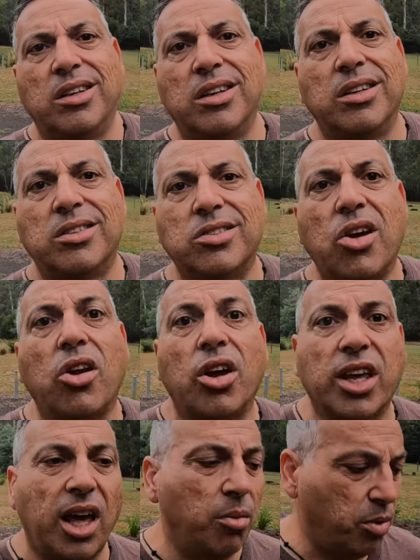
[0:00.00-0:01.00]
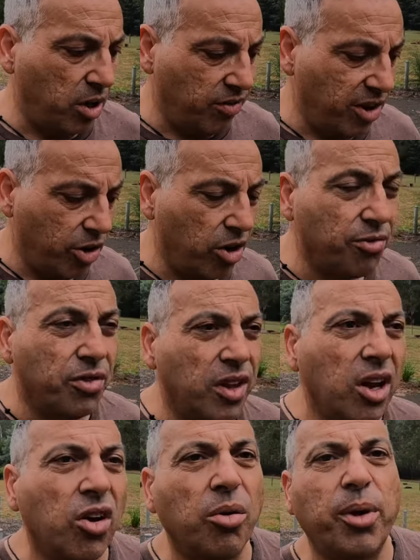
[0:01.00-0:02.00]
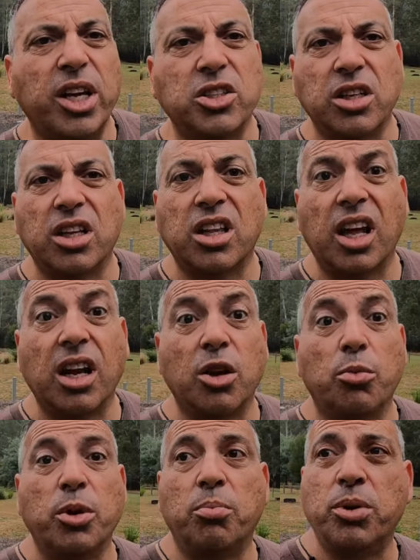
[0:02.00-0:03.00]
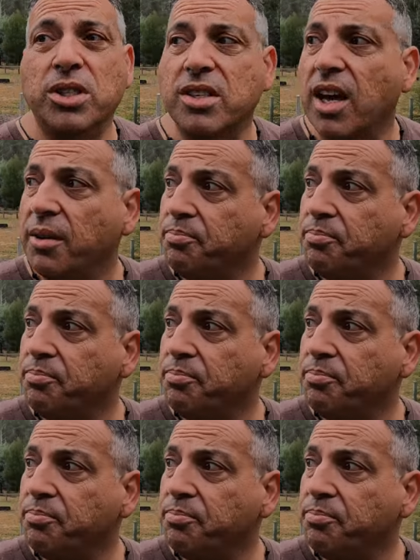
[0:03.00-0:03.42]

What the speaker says: solo camping very often there. I imagine it get a little bit busier.